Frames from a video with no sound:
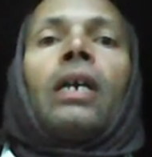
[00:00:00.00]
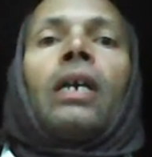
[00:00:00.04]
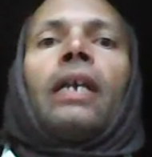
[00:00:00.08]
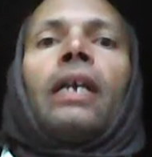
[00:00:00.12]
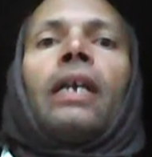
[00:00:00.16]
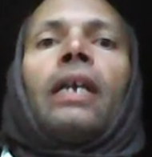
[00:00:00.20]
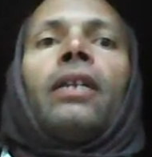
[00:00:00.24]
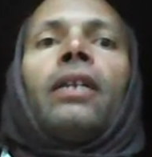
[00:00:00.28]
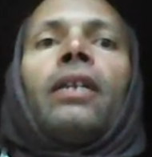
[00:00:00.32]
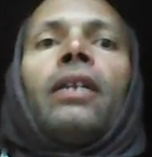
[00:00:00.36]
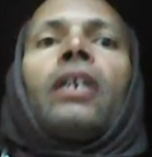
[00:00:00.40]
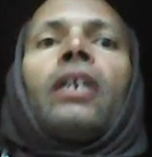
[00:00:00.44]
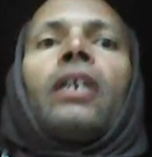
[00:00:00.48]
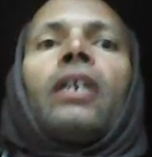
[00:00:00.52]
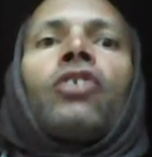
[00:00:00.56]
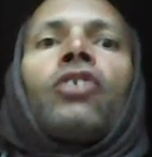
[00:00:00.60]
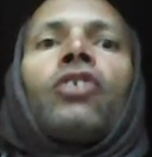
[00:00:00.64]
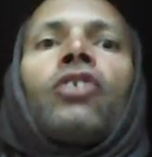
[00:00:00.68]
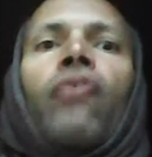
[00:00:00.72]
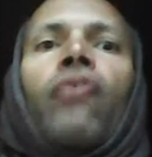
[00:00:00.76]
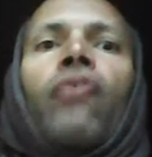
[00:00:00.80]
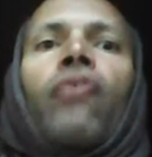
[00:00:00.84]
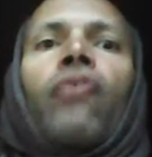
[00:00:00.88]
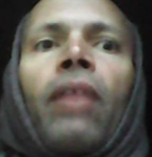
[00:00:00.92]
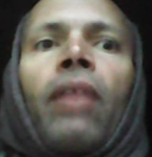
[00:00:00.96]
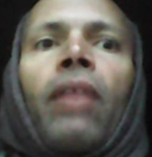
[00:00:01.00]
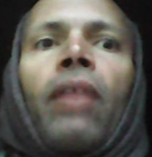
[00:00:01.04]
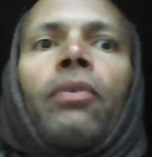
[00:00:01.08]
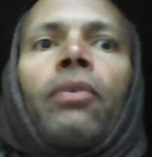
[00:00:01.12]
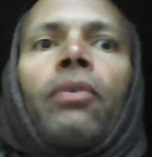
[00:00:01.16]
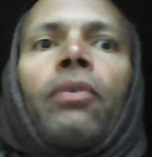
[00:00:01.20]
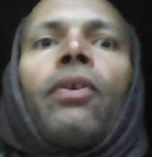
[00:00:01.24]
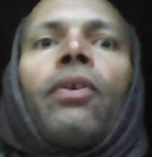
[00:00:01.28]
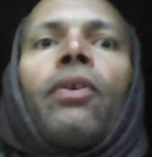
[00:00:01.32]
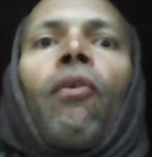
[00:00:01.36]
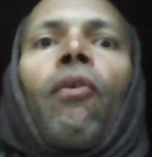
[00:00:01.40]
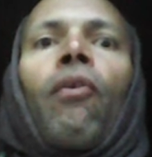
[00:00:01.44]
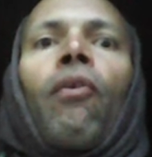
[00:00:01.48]
In English
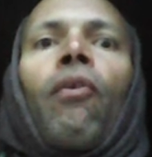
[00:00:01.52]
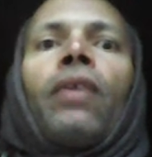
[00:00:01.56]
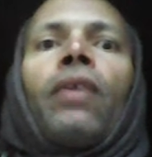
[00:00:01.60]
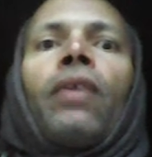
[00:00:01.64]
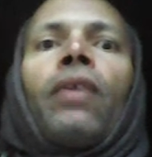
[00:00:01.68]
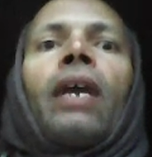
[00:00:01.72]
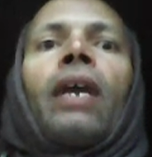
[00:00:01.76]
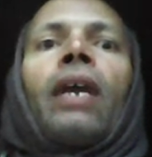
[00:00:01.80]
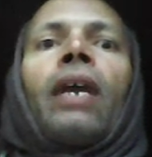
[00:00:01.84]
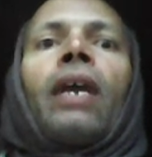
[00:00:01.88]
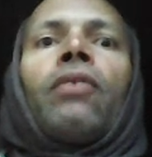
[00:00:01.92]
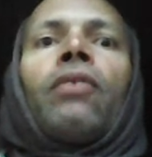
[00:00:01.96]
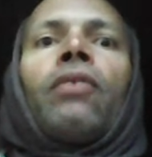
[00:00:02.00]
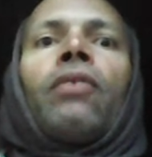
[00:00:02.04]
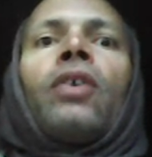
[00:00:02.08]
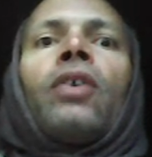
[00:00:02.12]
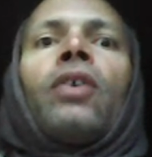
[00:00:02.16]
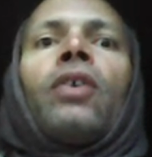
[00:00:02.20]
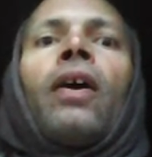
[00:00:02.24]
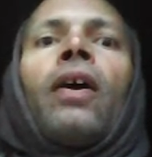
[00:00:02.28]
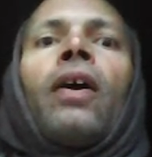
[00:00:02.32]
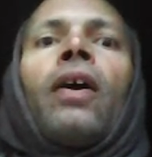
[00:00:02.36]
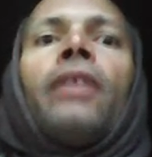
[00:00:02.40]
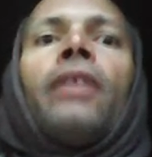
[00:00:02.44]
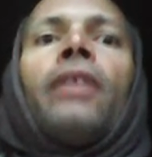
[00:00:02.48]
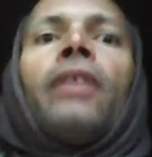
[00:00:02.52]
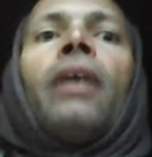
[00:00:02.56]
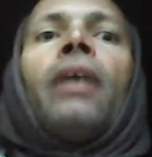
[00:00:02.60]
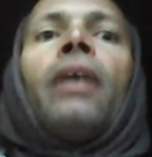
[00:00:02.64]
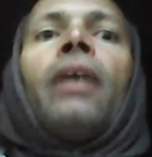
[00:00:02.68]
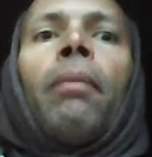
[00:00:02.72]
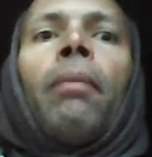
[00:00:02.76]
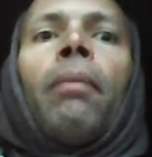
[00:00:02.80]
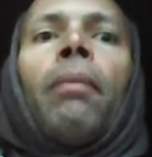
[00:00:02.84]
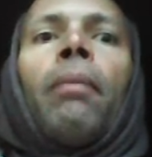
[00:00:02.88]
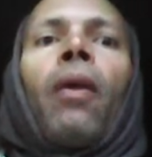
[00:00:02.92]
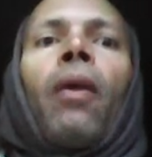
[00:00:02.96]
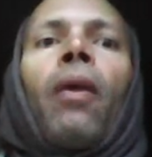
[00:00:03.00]
grammar, we have 9
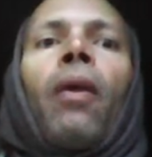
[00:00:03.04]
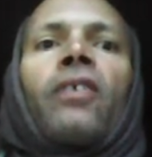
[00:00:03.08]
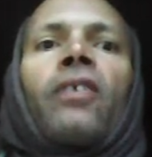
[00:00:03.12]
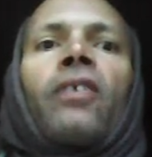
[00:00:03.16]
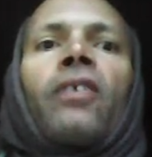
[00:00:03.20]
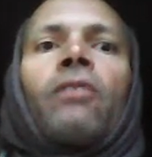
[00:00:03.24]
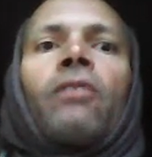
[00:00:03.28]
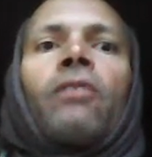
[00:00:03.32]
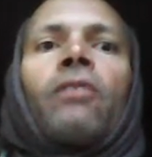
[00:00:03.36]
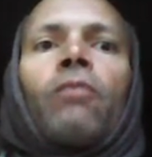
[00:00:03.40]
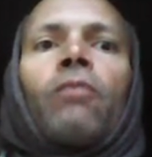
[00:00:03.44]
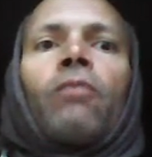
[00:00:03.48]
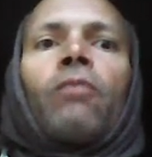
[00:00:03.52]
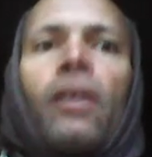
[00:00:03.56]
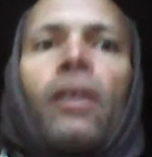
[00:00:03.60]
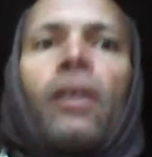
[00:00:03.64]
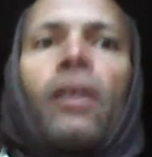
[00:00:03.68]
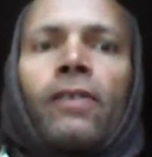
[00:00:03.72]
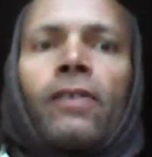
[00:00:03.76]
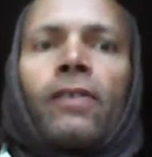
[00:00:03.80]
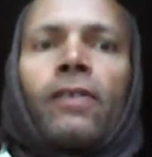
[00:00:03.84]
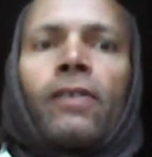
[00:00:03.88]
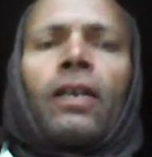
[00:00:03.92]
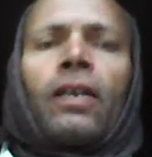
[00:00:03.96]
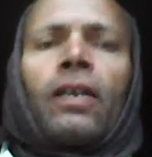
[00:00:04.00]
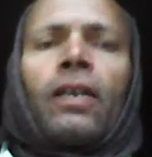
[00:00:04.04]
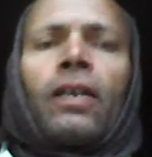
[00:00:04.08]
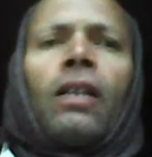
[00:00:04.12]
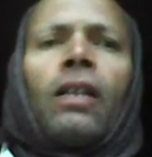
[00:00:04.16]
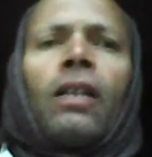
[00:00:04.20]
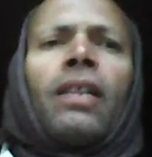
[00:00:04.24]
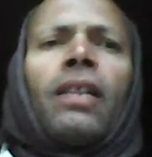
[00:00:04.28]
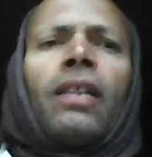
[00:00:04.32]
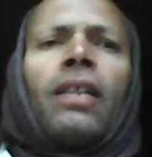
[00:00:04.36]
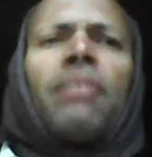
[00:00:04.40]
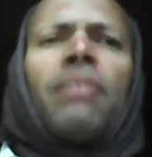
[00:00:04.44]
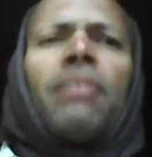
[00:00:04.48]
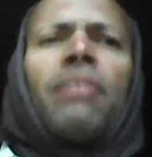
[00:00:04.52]
parts of speech.
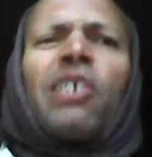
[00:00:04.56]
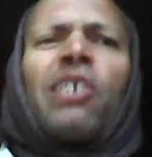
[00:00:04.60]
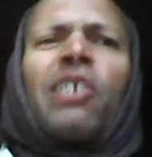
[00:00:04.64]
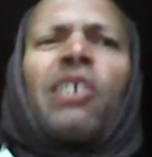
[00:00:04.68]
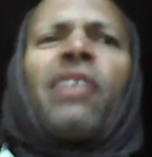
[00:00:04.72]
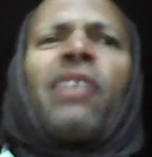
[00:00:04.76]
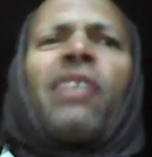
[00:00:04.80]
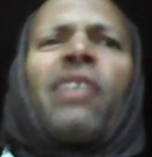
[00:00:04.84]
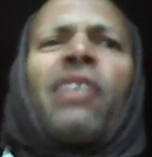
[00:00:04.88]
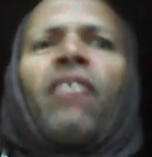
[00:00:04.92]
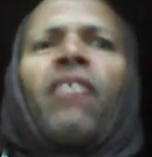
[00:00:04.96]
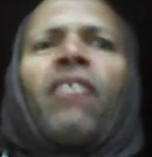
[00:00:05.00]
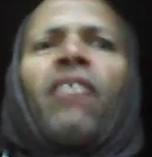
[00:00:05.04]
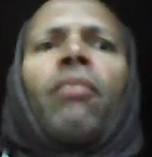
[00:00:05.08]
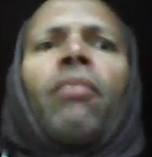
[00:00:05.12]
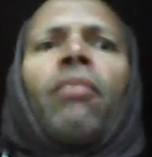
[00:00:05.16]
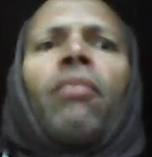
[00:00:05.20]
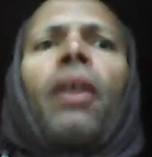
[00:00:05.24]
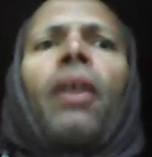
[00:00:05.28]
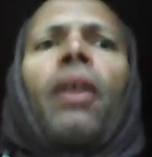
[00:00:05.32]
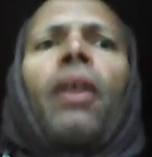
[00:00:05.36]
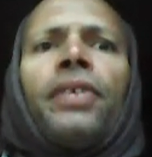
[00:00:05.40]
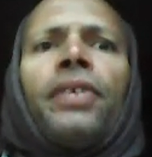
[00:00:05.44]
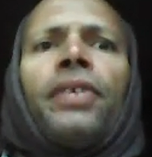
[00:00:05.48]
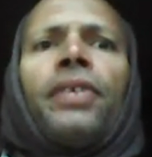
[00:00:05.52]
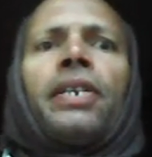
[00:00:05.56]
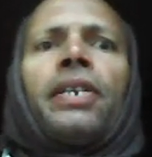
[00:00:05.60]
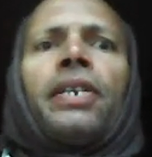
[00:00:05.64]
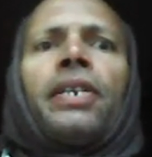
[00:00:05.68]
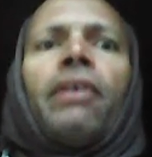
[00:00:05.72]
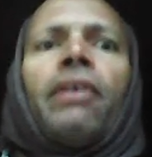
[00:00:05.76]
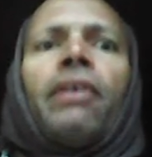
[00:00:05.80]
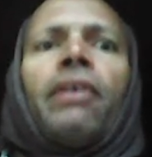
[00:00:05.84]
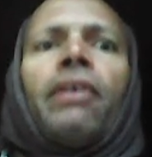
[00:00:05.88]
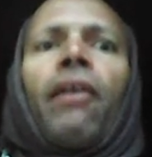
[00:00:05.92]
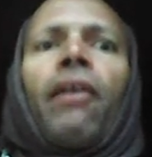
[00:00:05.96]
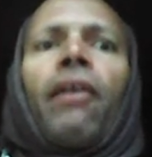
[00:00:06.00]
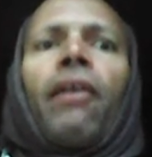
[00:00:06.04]
Let me quickly remind
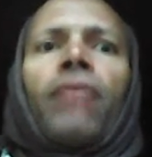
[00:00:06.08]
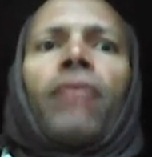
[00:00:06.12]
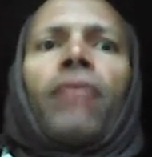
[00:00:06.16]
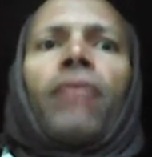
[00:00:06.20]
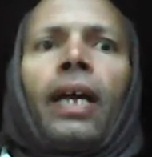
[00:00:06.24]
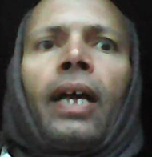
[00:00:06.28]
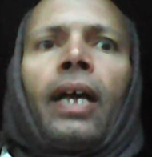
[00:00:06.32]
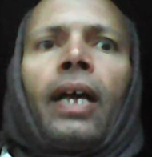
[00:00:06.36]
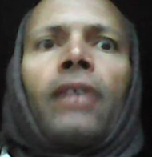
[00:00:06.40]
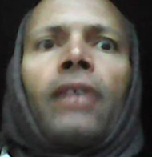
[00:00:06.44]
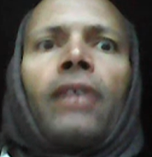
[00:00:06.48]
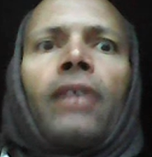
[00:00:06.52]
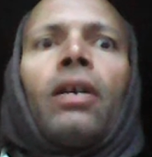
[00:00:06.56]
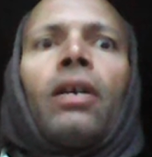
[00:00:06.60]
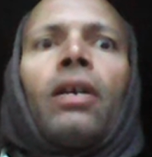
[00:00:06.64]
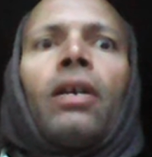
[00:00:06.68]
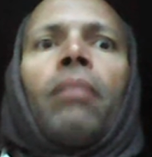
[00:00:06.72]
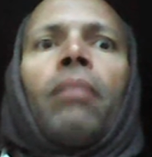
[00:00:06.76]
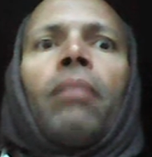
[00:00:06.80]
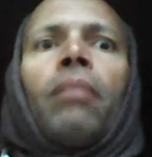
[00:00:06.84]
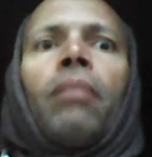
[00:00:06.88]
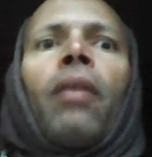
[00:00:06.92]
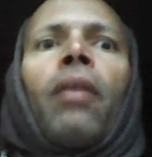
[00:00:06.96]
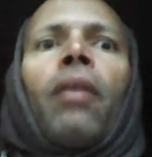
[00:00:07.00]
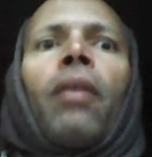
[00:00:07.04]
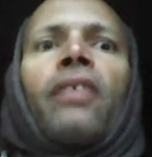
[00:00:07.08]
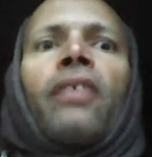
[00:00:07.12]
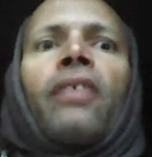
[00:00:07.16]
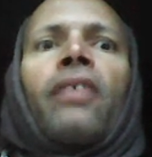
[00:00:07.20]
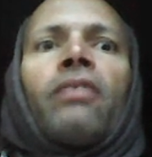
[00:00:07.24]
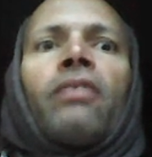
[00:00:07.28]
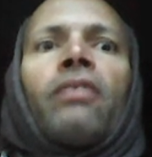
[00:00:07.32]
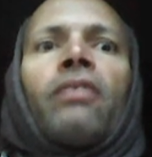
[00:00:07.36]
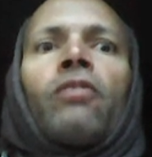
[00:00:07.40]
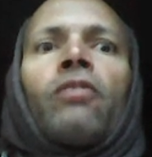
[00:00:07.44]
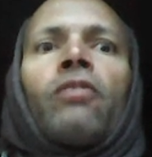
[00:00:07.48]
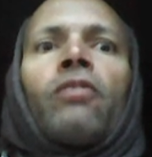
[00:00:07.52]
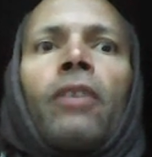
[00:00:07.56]
you that parts
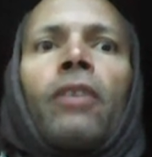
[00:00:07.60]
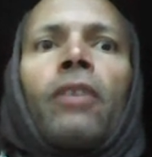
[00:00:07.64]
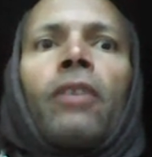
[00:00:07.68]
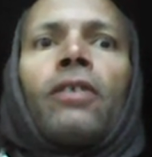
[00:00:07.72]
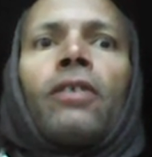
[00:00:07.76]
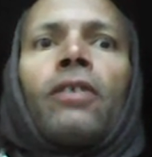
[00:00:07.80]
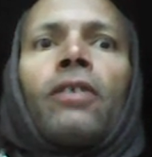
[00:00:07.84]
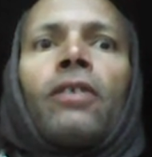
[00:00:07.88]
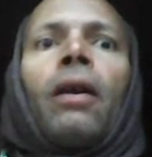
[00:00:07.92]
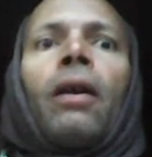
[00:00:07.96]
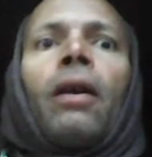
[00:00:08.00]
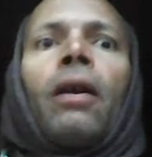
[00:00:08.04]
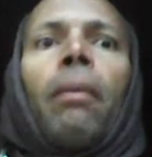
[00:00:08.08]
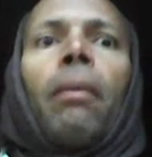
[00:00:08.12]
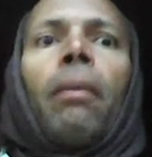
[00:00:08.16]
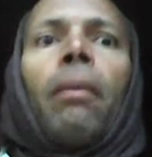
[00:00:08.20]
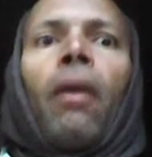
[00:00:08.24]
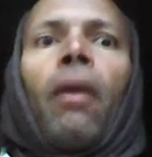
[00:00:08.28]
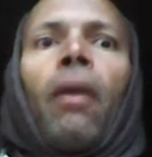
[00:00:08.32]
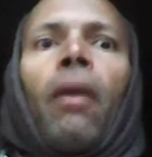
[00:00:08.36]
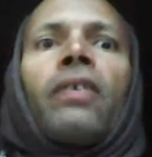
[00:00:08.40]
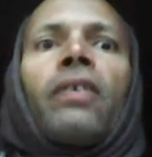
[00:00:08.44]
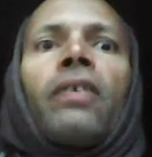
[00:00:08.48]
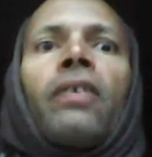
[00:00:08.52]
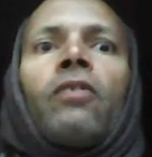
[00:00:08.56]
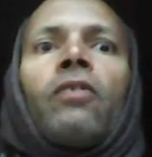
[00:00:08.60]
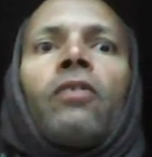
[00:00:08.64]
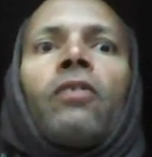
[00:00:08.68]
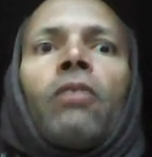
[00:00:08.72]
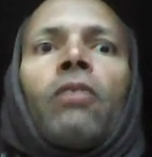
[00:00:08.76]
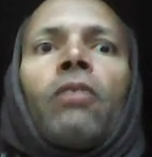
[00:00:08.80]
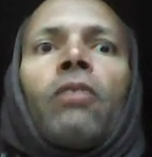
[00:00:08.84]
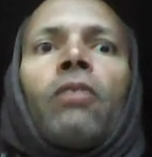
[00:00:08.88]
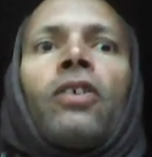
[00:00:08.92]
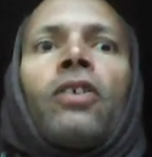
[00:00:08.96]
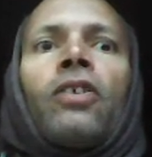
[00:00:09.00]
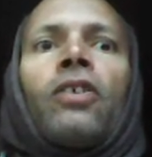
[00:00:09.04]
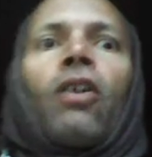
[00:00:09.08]
of
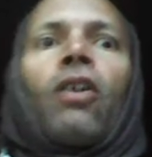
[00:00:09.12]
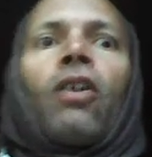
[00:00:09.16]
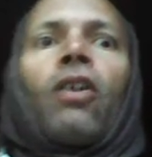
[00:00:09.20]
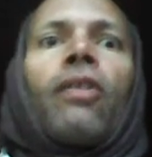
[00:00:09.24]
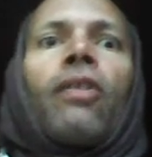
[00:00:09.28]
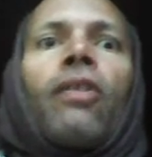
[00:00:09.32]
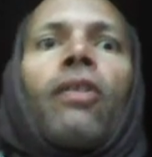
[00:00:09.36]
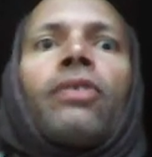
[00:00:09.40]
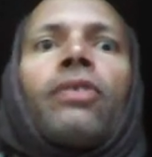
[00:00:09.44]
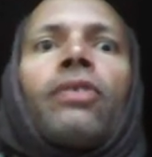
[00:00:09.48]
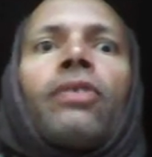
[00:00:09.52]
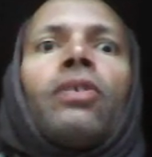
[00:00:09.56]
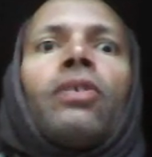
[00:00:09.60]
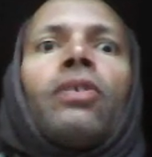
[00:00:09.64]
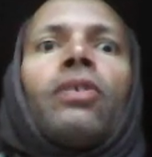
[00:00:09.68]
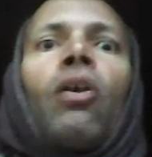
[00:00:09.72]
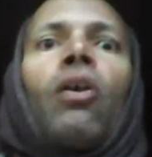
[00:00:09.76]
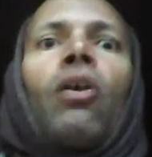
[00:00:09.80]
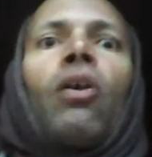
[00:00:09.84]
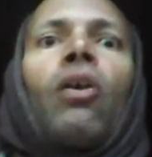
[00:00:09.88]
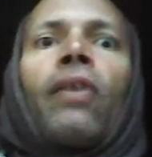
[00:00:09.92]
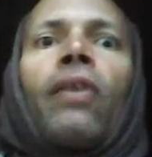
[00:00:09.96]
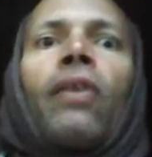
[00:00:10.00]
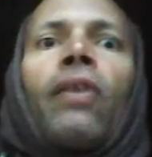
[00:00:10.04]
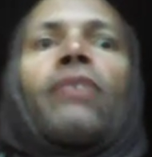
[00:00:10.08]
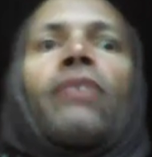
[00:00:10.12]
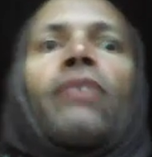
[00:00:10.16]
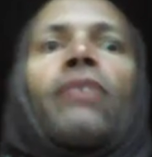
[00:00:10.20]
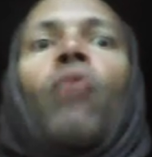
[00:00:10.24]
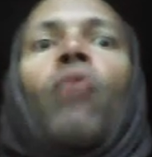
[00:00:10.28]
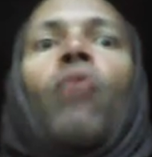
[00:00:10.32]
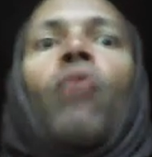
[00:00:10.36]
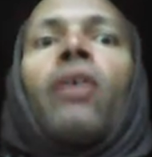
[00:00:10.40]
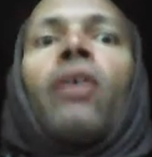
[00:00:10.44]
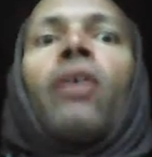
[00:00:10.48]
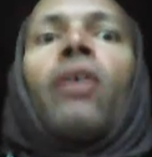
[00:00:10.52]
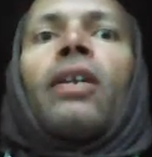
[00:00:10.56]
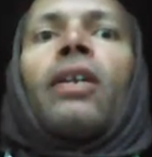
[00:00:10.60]
speech are also known as
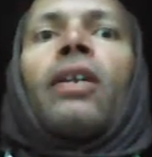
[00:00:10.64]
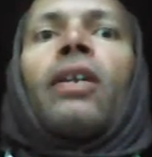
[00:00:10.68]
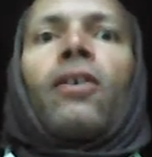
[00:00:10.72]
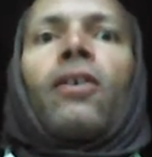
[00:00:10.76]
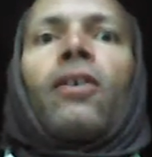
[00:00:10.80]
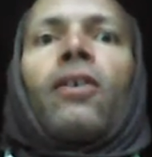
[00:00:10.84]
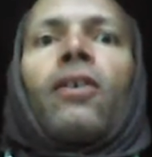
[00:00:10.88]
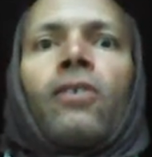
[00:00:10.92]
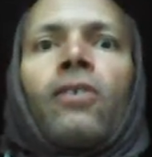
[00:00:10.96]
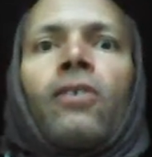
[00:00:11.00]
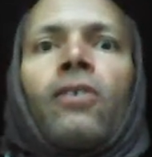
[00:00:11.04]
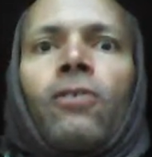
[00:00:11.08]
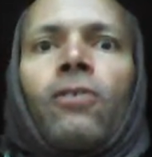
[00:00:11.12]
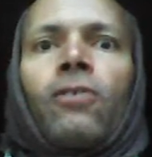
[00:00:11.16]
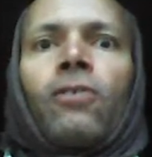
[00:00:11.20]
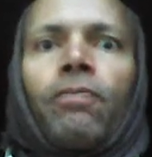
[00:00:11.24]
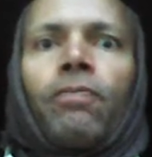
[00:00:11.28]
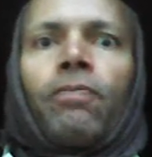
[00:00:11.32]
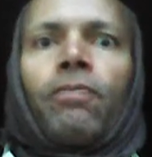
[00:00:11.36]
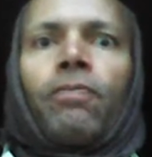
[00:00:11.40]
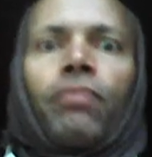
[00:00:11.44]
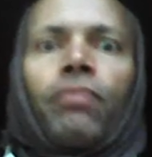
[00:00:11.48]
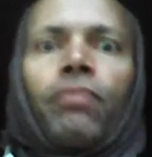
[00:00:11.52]
word classes.